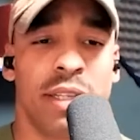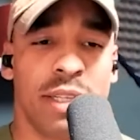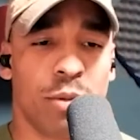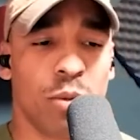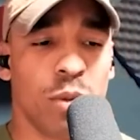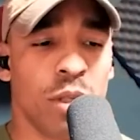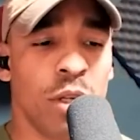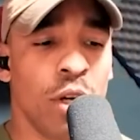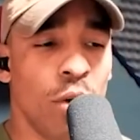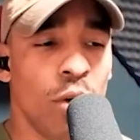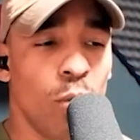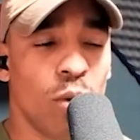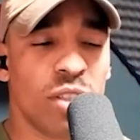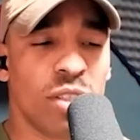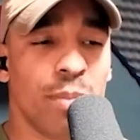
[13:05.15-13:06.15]
Like, what
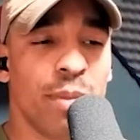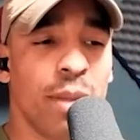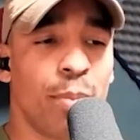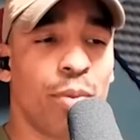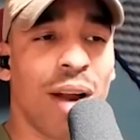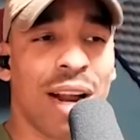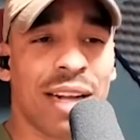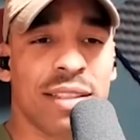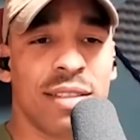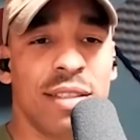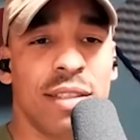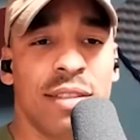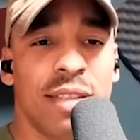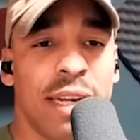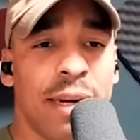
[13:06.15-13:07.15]
are some of the
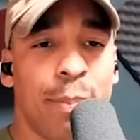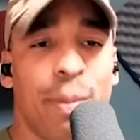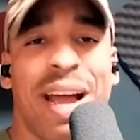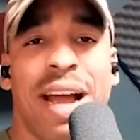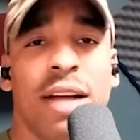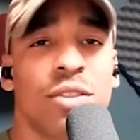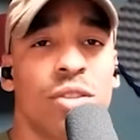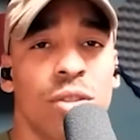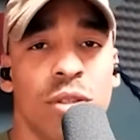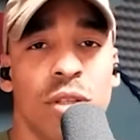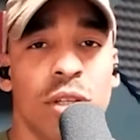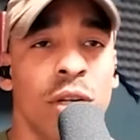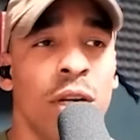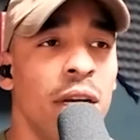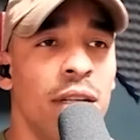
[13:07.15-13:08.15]
practices that a pastor